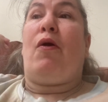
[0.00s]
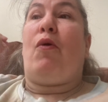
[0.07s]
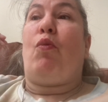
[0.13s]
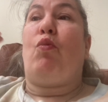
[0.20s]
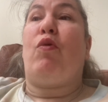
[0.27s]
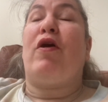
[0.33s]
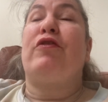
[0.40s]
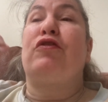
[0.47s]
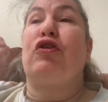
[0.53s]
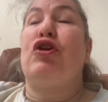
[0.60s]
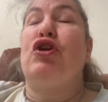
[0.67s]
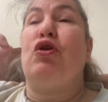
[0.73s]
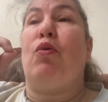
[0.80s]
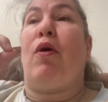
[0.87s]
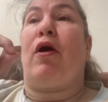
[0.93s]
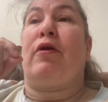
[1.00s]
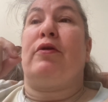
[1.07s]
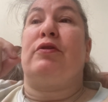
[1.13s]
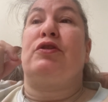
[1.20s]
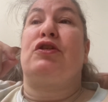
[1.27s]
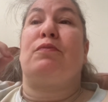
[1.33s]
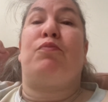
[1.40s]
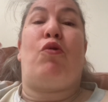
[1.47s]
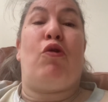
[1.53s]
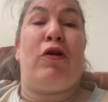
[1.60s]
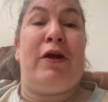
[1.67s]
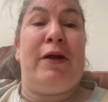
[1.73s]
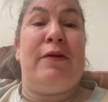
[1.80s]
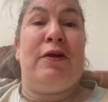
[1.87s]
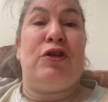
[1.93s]
Whether you are
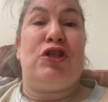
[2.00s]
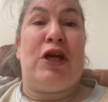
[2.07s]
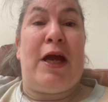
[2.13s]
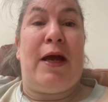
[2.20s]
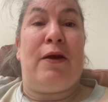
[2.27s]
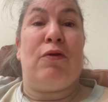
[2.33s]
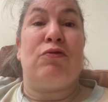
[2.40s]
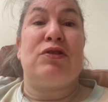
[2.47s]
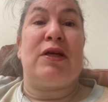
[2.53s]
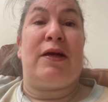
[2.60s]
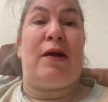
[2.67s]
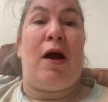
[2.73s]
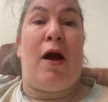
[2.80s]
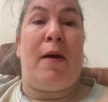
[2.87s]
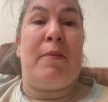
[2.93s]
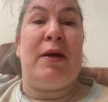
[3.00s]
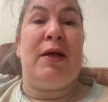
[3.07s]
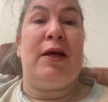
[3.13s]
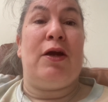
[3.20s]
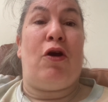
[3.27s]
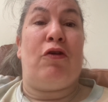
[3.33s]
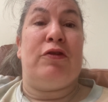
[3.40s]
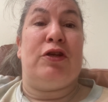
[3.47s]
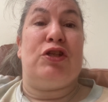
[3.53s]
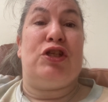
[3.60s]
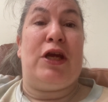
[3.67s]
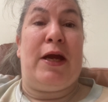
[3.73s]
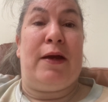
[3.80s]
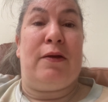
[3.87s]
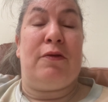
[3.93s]
supporting the channels and commenting on the
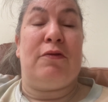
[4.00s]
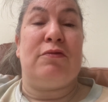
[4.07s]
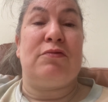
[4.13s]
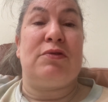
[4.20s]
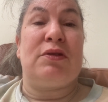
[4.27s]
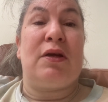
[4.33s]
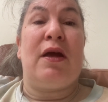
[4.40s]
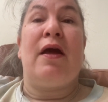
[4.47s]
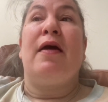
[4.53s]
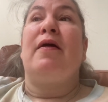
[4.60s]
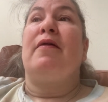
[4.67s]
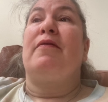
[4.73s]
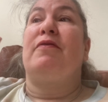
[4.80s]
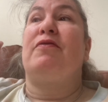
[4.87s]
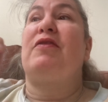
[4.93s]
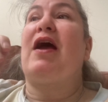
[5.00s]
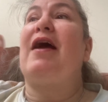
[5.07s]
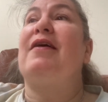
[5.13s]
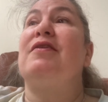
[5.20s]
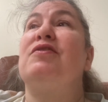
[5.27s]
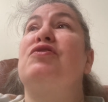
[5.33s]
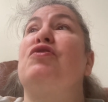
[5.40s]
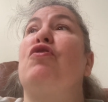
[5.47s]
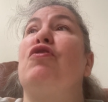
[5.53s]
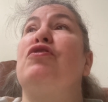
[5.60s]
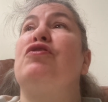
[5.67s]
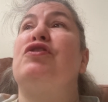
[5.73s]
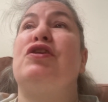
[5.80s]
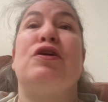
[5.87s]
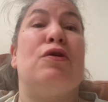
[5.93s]
channels, that is
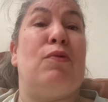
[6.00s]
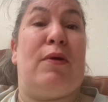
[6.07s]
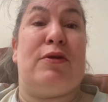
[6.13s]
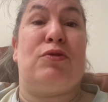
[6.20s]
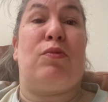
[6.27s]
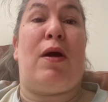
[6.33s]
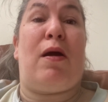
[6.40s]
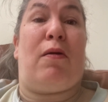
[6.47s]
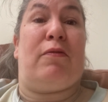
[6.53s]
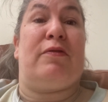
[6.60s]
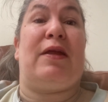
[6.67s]
good too as well.